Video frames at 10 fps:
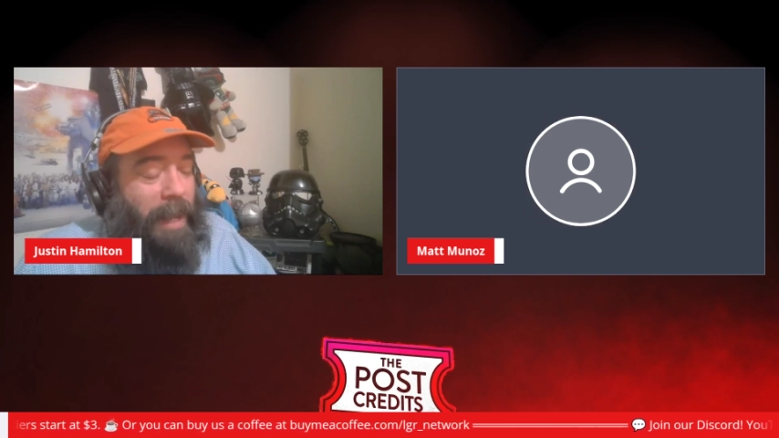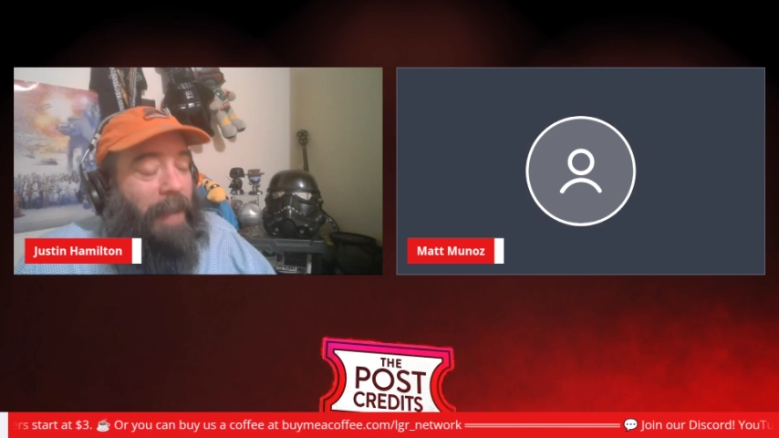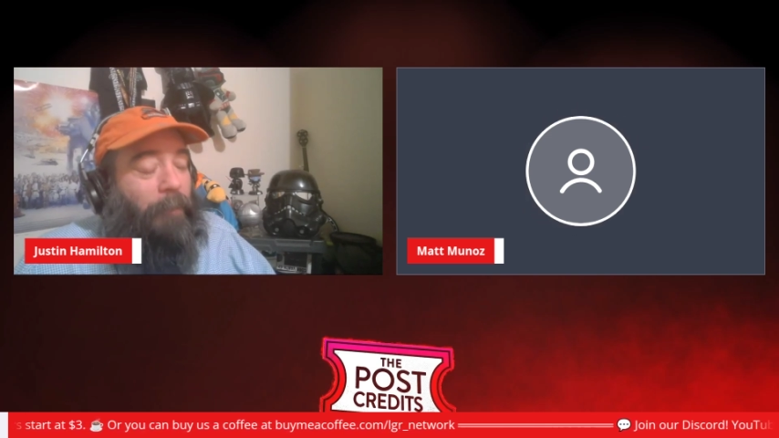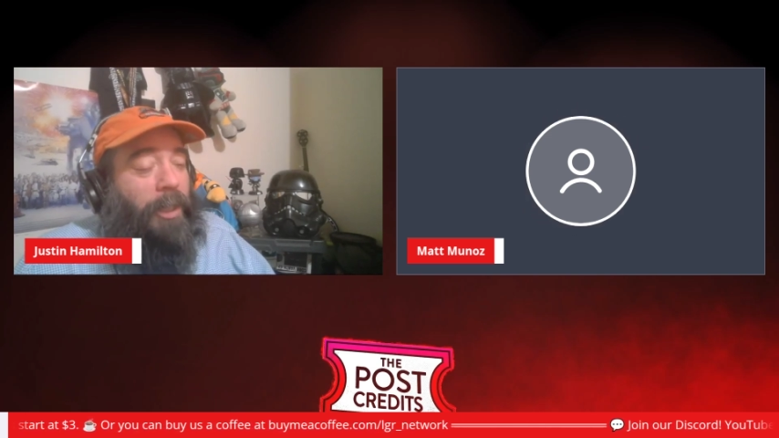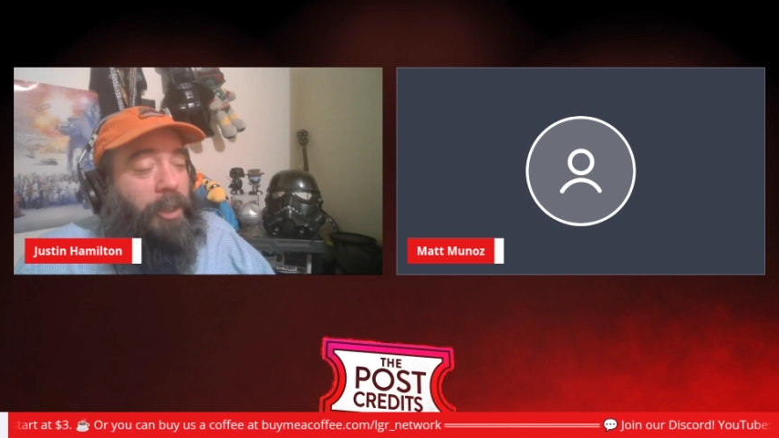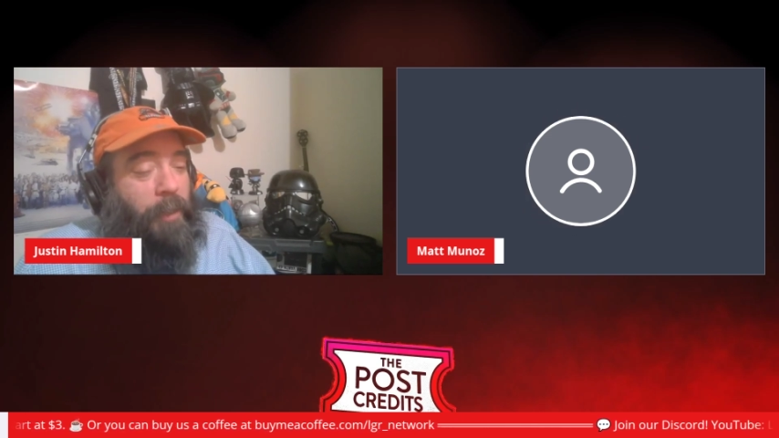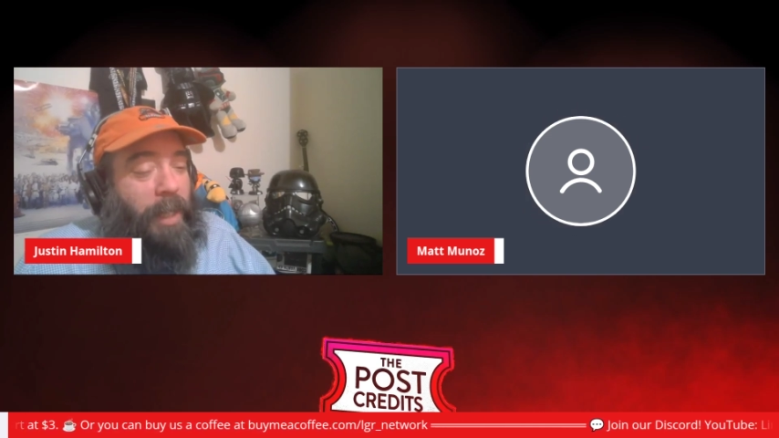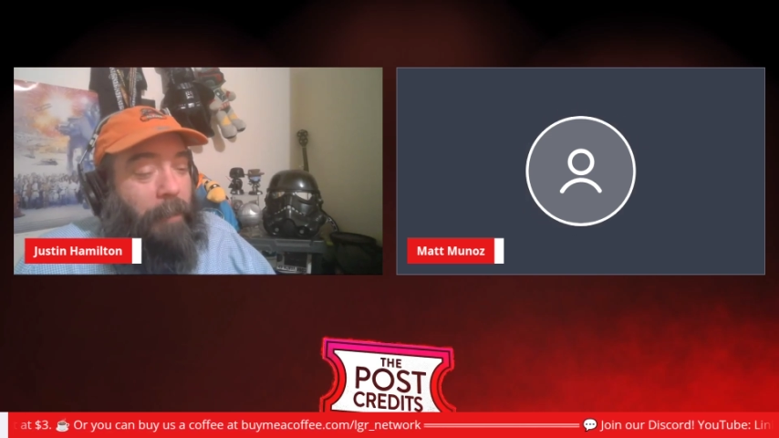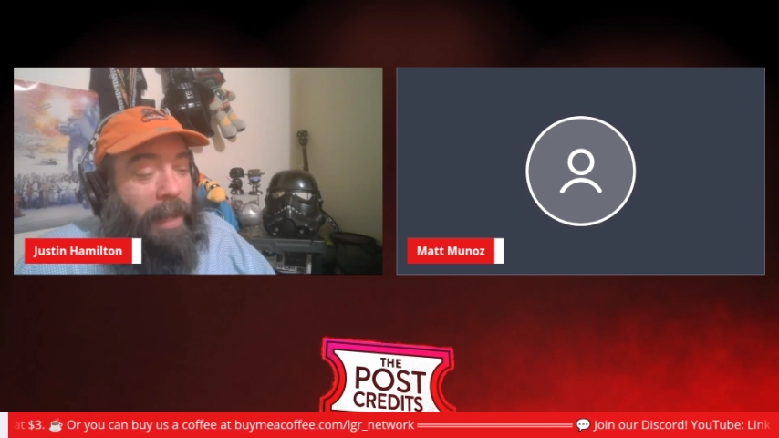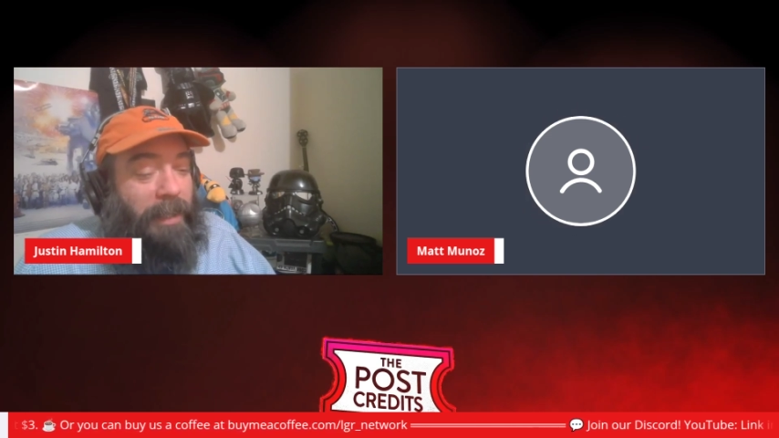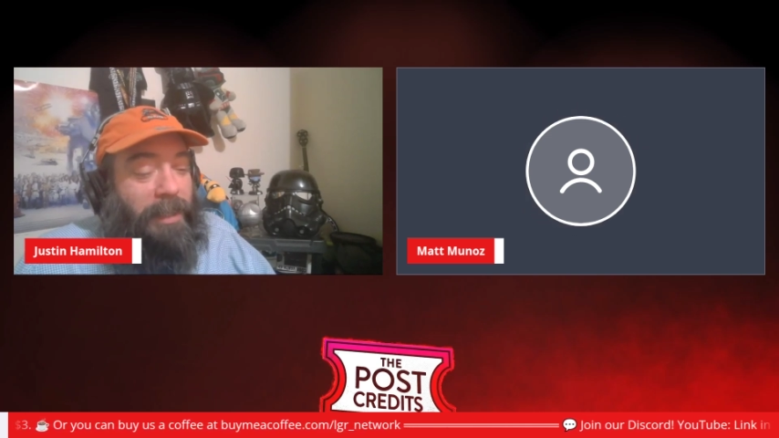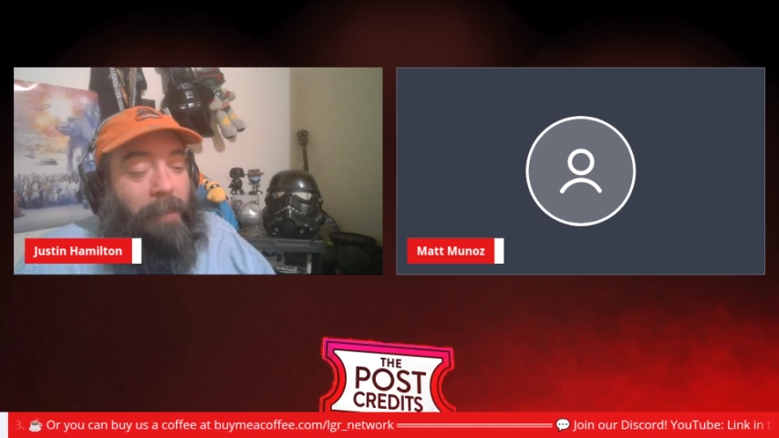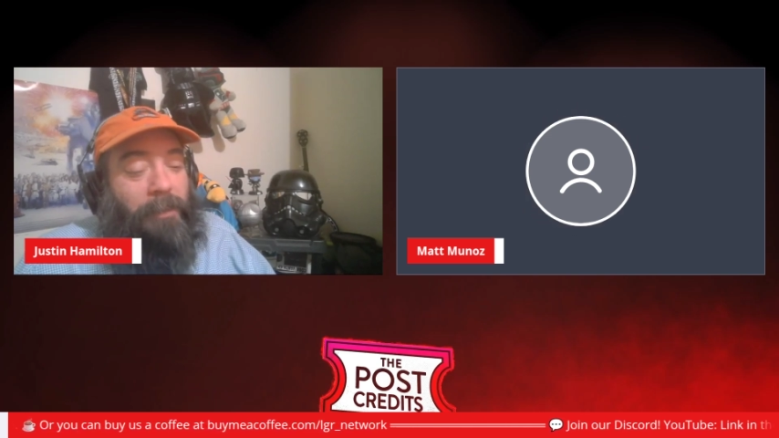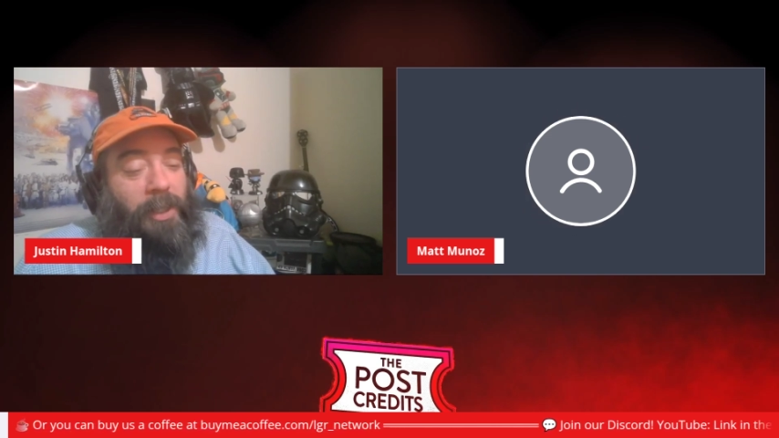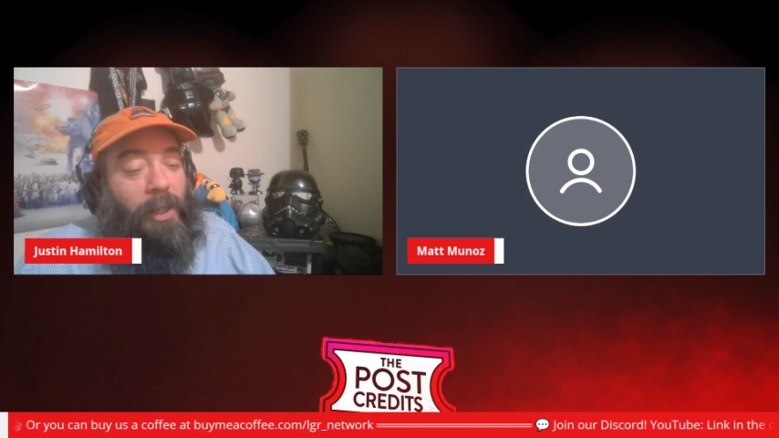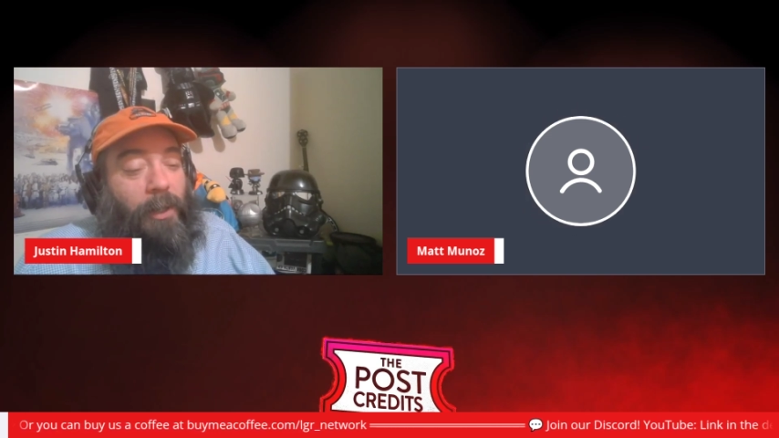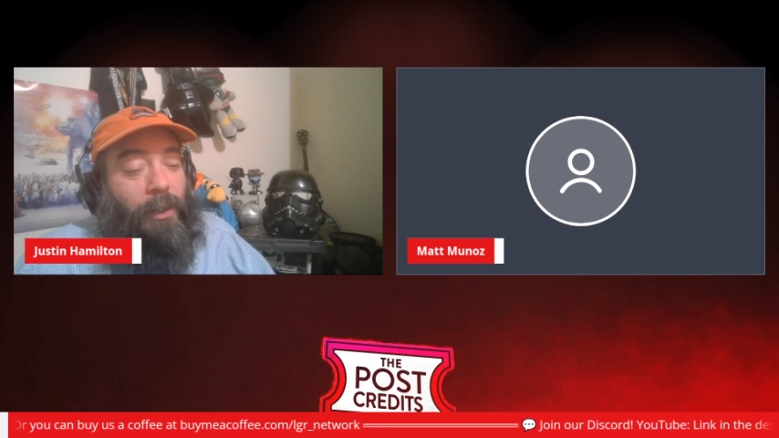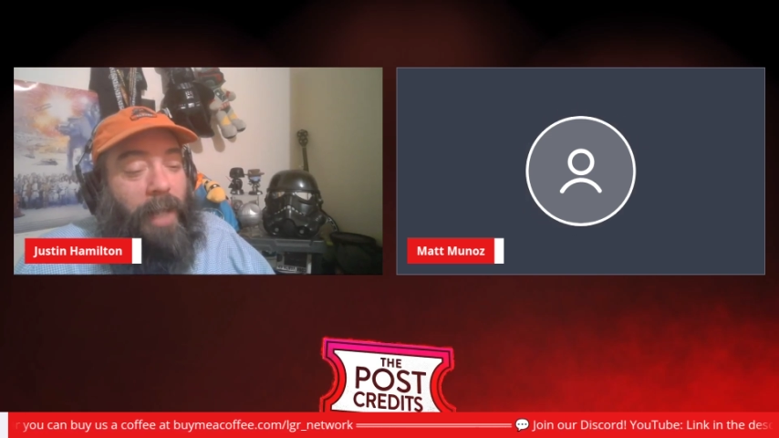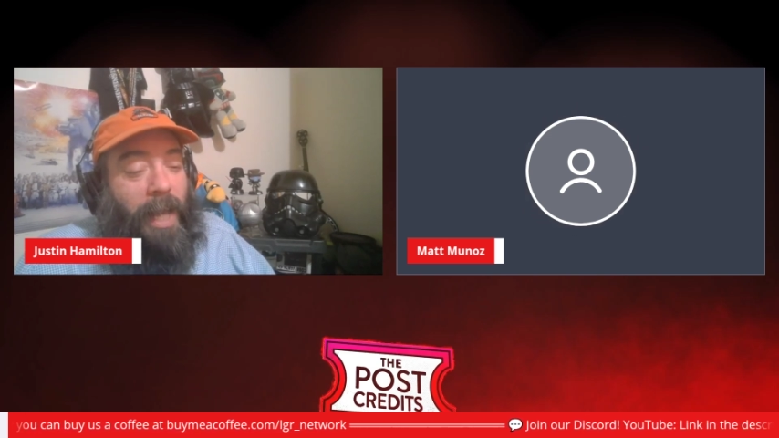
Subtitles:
man, what did you think about this episode?